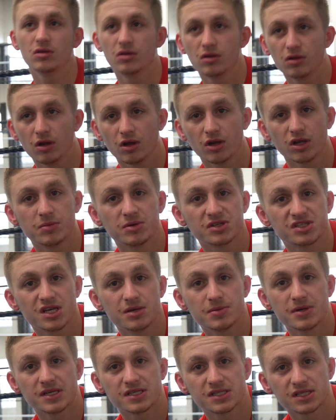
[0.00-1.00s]
Like they're my
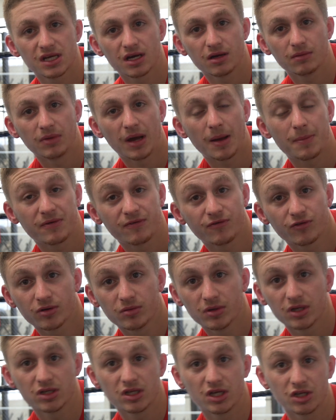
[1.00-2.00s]
teammates, and I'm happy for
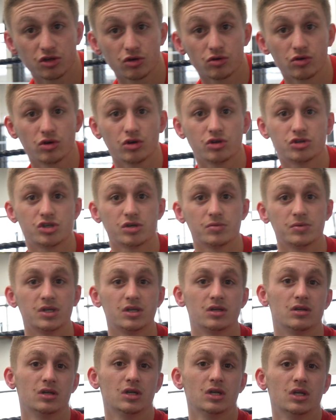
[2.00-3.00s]
them. They're doing good. Do you know
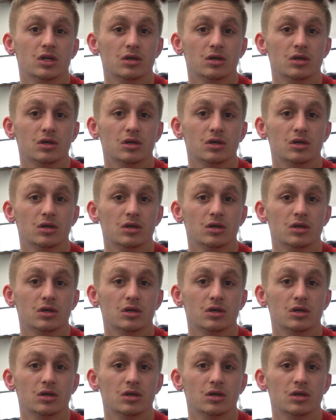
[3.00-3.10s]
what I mean?